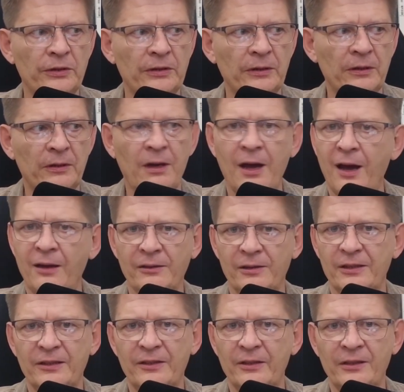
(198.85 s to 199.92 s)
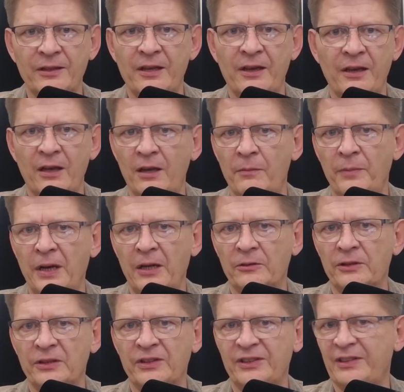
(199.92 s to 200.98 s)
hardly care
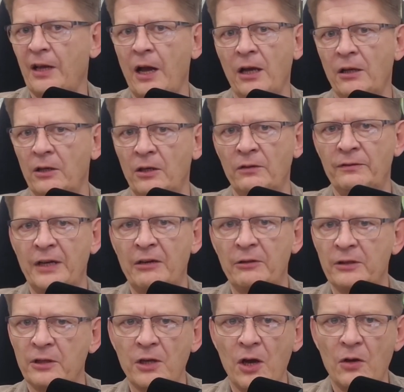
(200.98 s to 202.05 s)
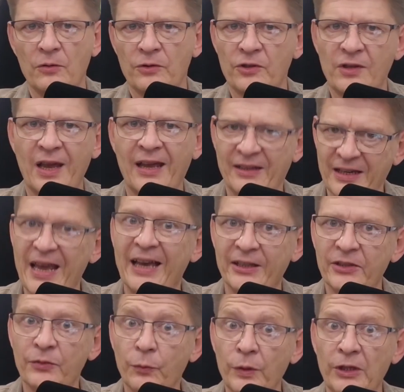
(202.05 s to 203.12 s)
about the style of our clothes, and
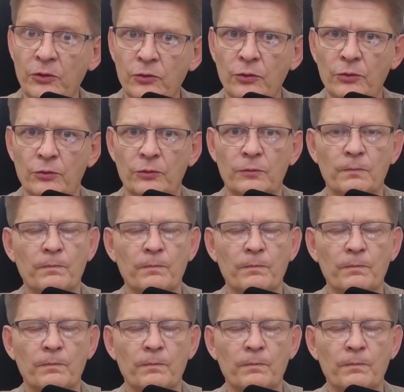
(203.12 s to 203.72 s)
yet we do.